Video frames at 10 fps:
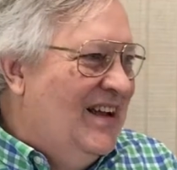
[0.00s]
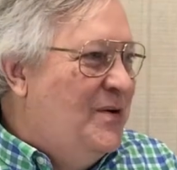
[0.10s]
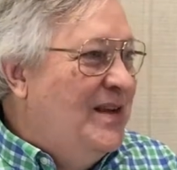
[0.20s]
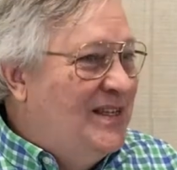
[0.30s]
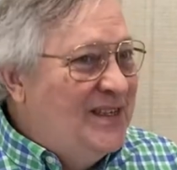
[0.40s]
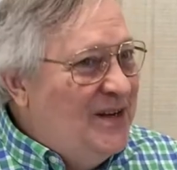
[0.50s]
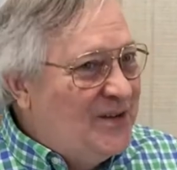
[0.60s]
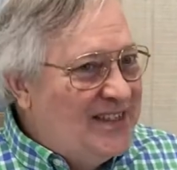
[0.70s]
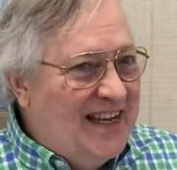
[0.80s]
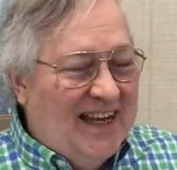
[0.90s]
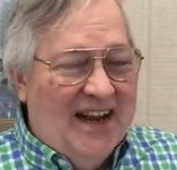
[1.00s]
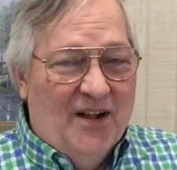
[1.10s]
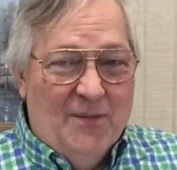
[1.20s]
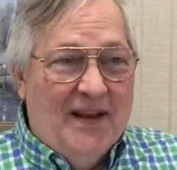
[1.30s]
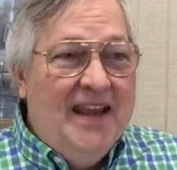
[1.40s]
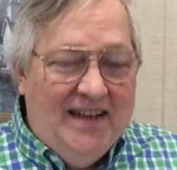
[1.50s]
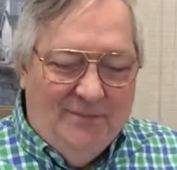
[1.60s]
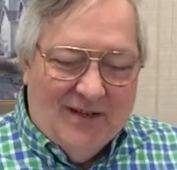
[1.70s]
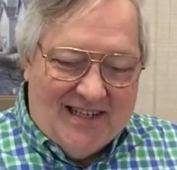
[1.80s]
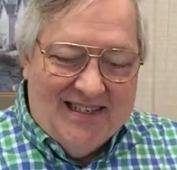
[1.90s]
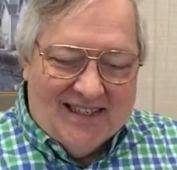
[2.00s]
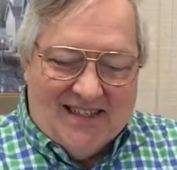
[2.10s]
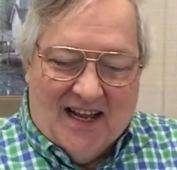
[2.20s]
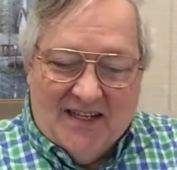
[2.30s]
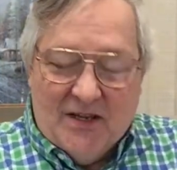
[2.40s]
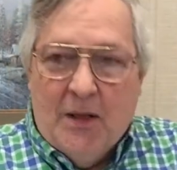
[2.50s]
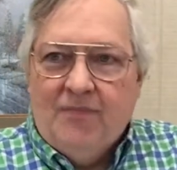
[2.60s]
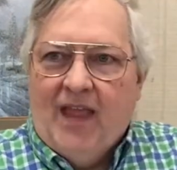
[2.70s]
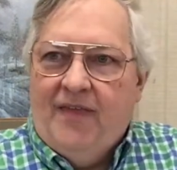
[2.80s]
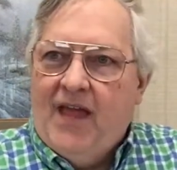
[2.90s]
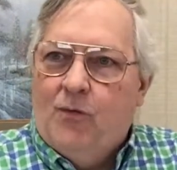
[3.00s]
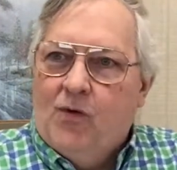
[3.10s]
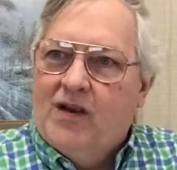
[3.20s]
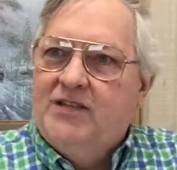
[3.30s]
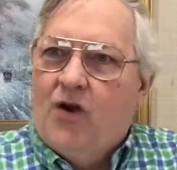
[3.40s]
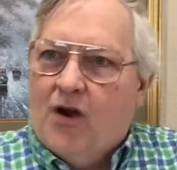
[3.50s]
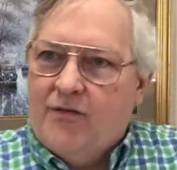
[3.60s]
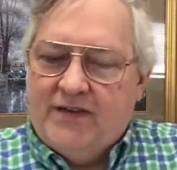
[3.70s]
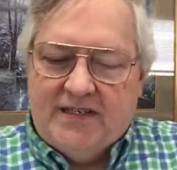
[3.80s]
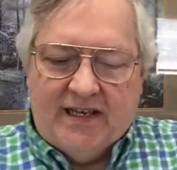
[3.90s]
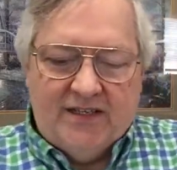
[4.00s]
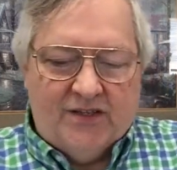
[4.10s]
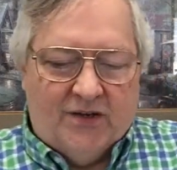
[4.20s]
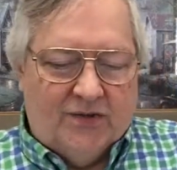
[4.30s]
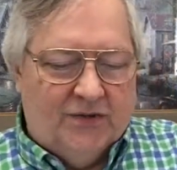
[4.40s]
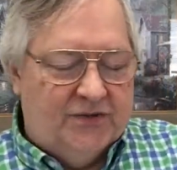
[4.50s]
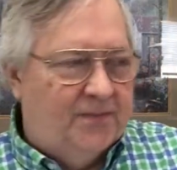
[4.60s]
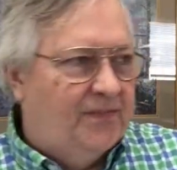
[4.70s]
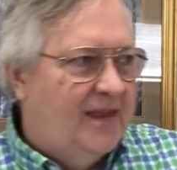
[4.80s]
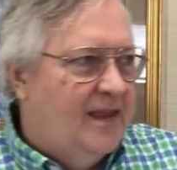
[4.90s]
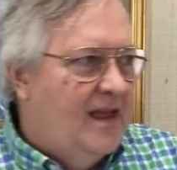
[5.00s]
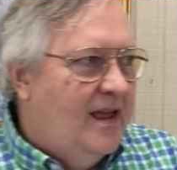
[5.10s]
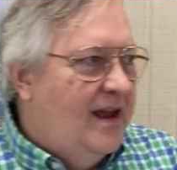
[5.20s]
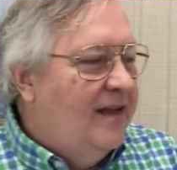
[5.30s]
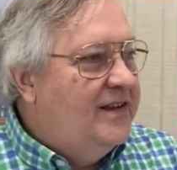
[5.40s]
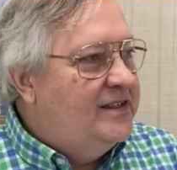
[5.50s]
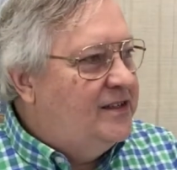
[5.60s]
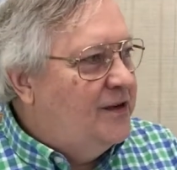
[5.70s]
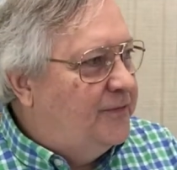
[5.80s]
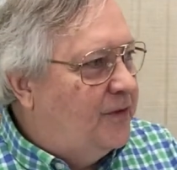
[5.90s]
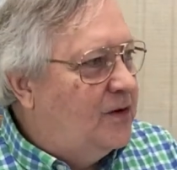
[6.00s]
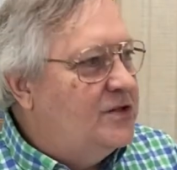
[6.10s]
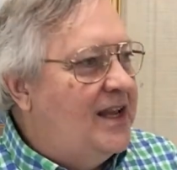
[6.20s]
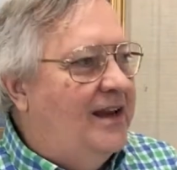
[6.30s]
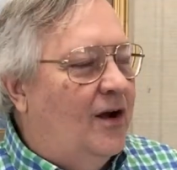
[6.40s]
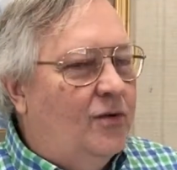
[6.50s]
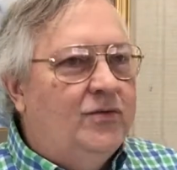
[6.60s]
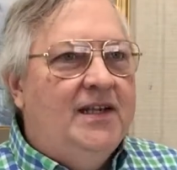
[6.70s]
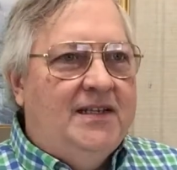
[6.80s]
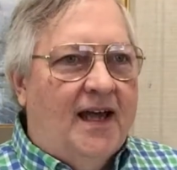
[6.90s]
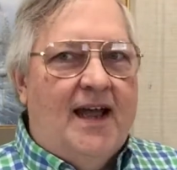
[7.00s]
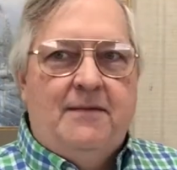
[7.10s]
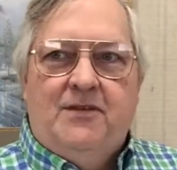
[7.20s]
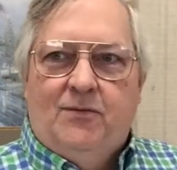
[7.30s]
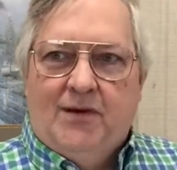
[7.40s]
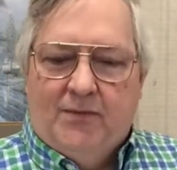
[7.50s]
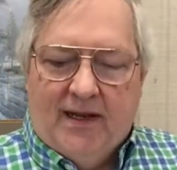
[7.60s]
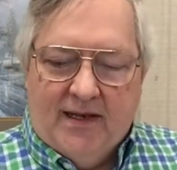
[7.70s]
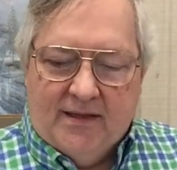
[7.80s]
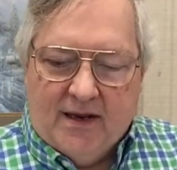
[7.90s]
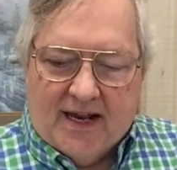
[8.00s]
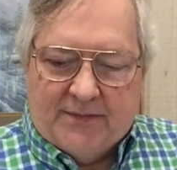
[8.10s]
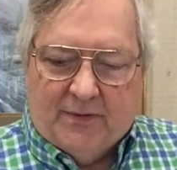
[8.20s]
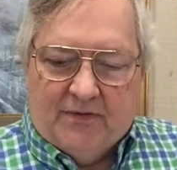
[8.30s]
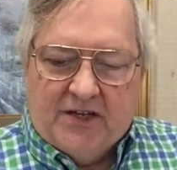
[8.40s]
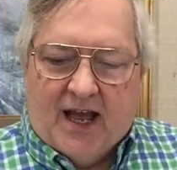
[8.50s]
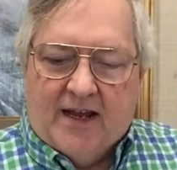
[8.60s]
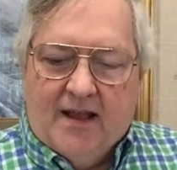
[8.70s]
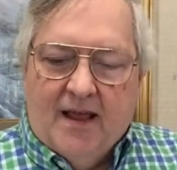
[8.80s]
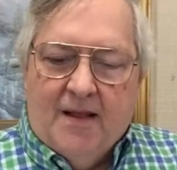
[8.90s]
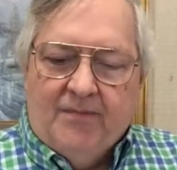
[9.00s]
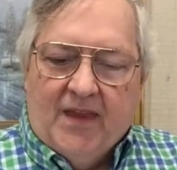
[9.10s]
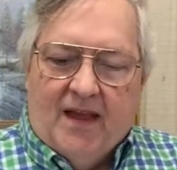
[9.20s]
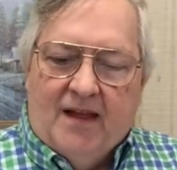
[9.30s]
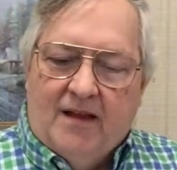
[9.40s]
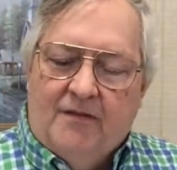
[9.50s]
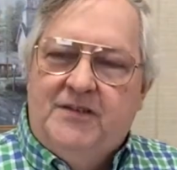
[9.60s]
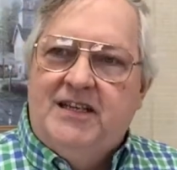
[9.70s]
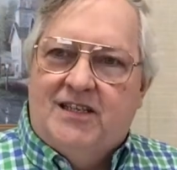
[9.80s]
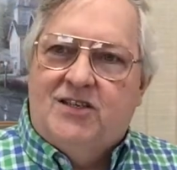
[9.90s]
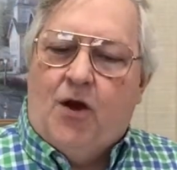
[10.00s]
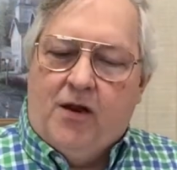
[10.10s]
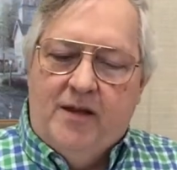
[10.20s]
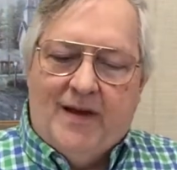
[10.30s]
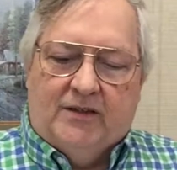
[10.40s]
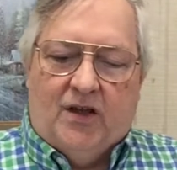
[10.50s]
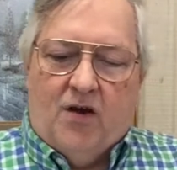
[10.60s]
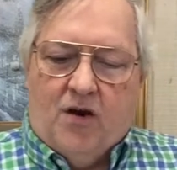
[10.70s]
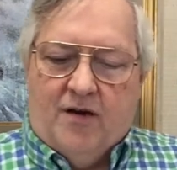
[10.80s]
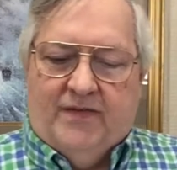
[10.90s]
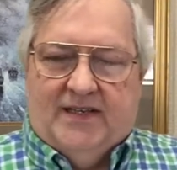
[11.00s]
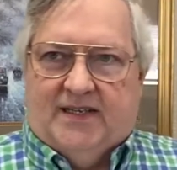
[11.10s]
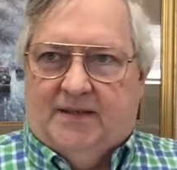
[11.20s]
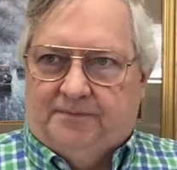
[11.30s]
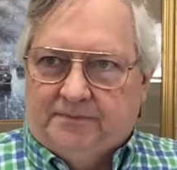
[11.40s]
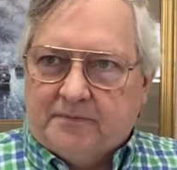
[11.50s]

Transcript: which is interesting, you know, but, he, but Jesus does, and that work is harvesting souls. This is the first and only time that we read in the Gospel of John uh, of Jesus talking about the harvest.